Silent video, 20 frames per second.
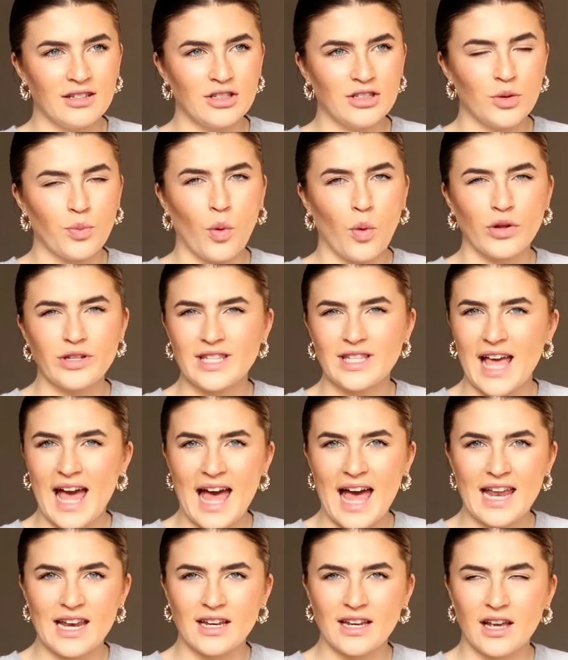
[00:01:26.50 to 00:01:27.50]
towards the
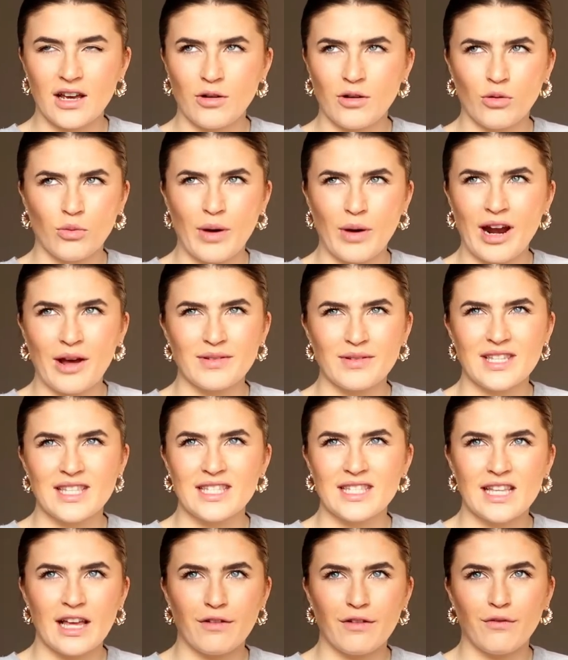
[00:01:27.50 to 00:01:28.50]
end or when I was
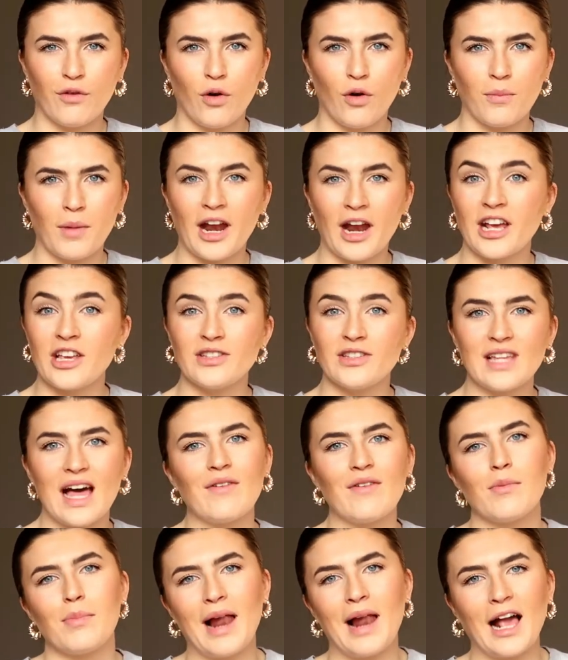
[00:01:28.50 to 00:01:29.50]
in sixth form. And I used to
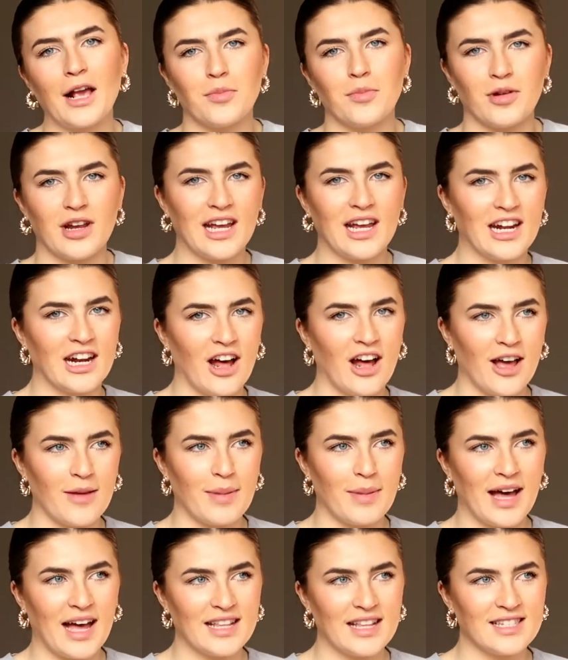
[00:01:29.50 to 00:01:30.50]
have a BlackBerry and an
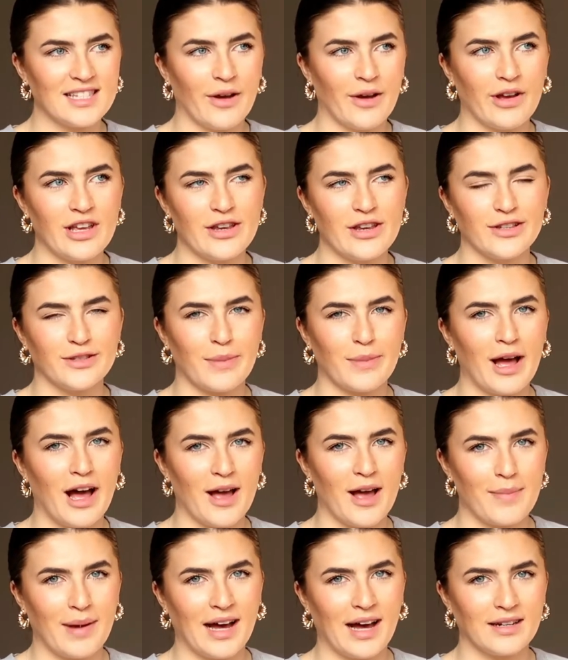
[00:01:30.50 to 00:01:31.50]
iPad, so I used
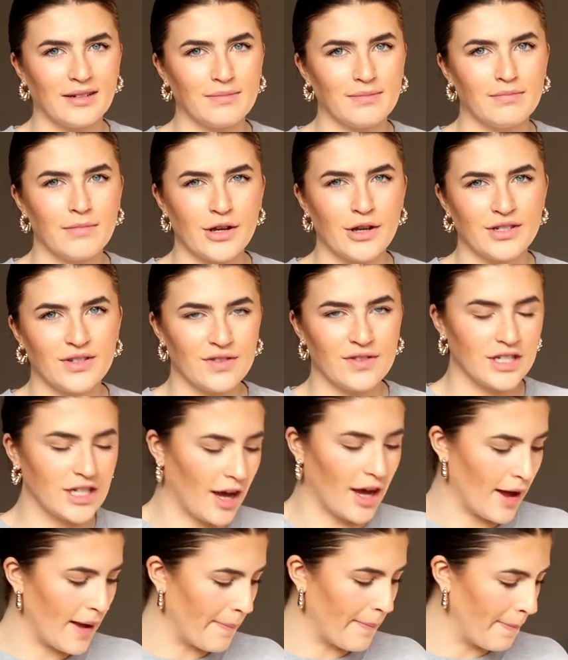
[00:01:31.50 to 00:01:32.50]
my iPad most of the
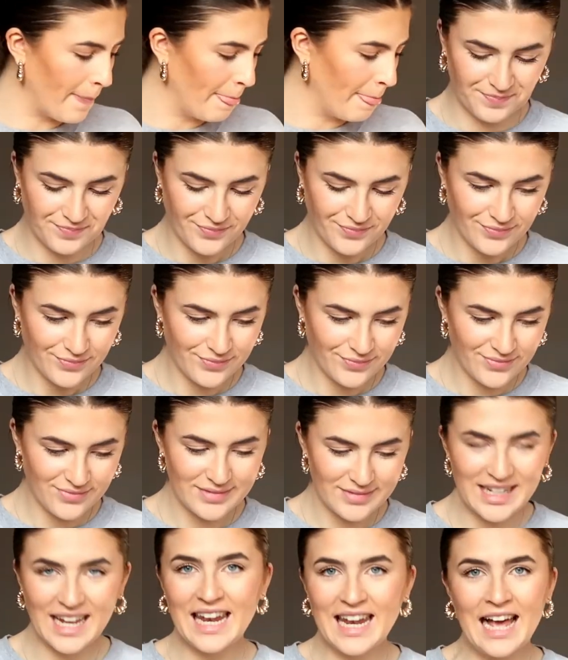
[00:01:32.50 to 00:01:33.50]
time.
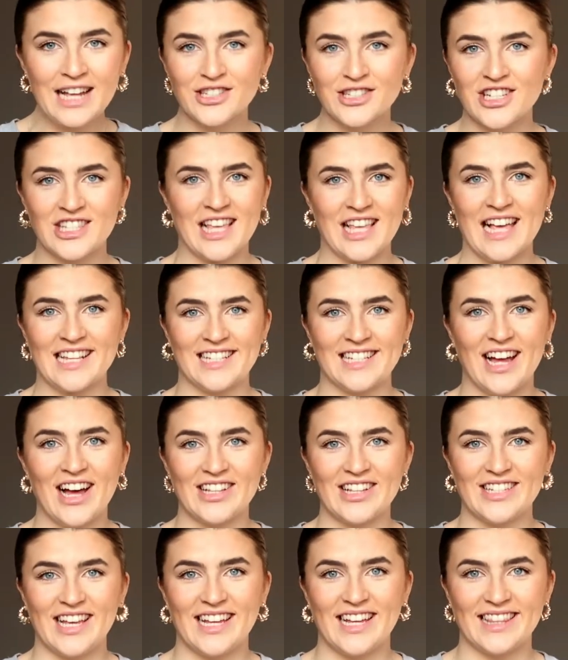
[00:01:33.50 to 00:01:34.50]
Let's just get
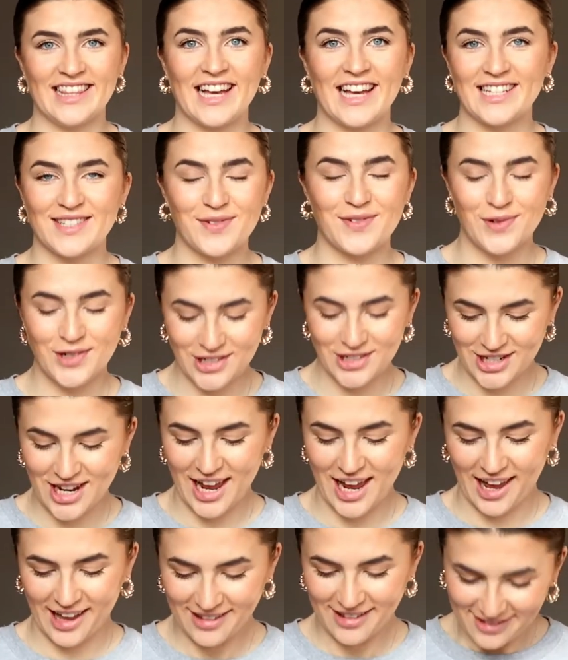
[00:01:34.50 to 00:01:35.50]
started. Thanks for
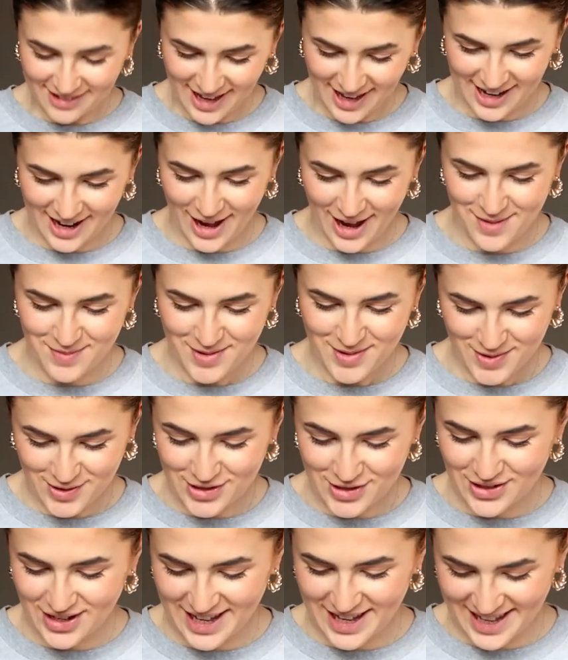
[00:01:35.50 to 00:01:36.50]
watching and I hope you
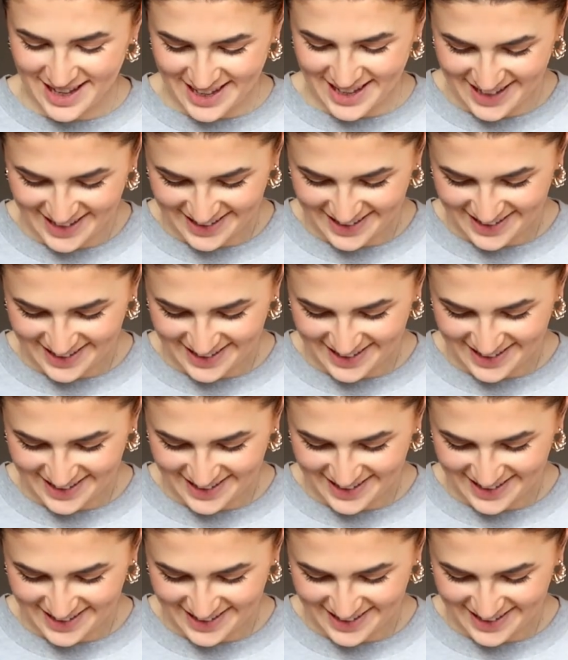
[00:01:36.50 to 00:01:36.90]
enjoy it.